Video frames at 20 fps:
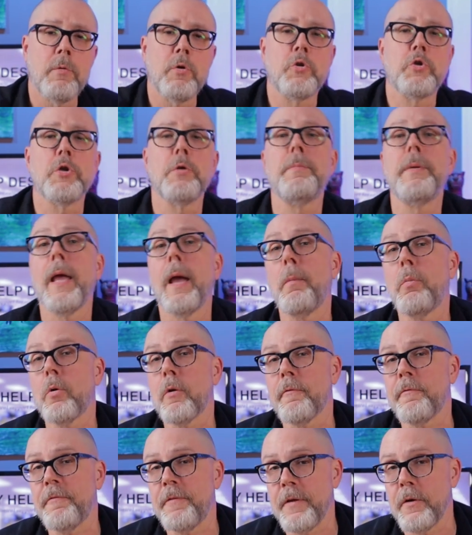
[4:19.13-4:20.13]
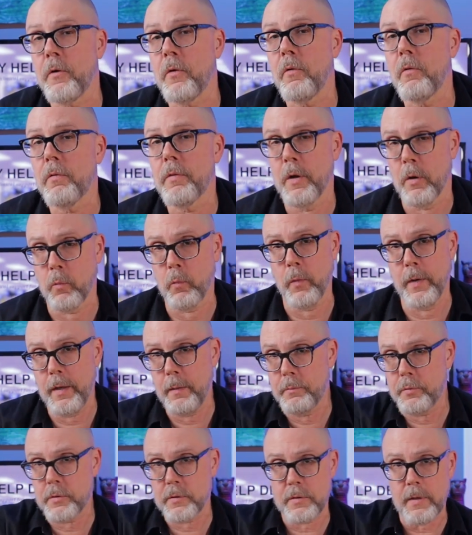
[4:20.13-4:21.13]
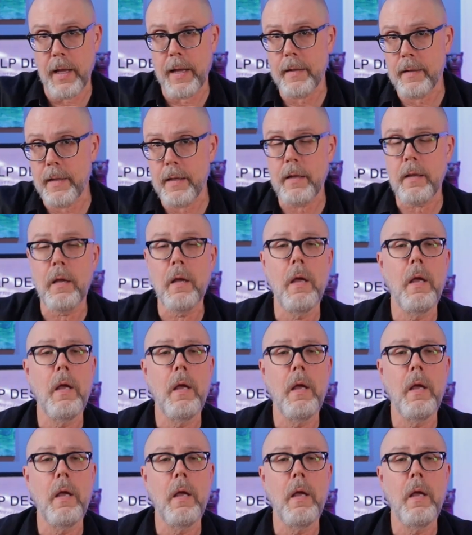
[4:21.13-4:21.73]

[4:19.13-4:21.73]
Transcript: You should be able to feel their ribs slightly,